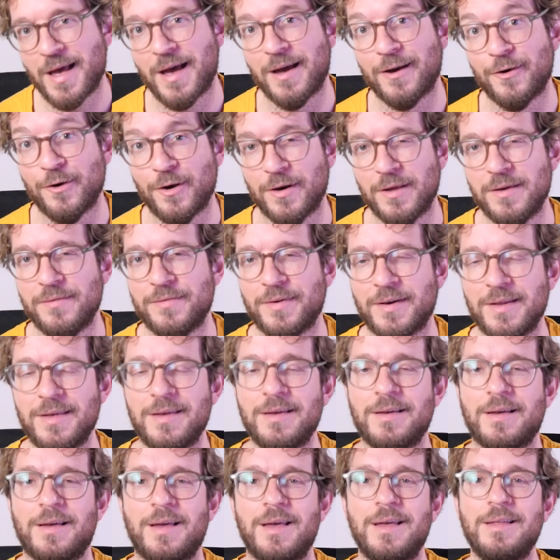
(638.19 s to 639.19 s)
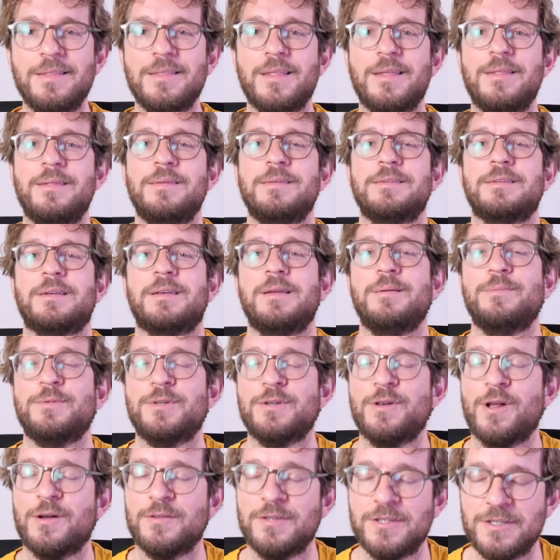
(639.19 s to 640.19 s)
I'm gonna leave a link in the
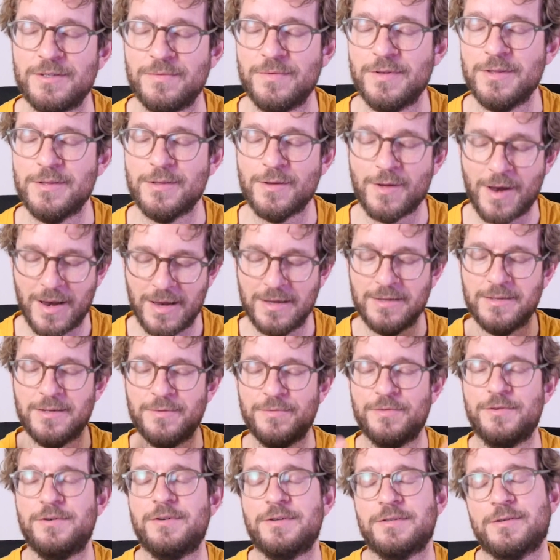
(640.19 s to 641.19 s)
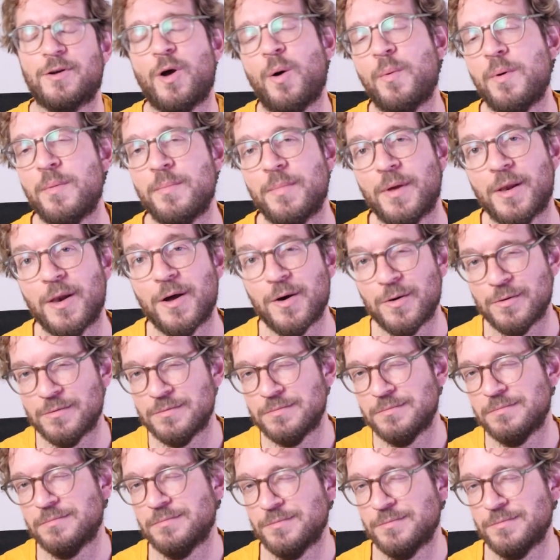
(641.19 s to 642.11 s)
description of this video and in the first comment below.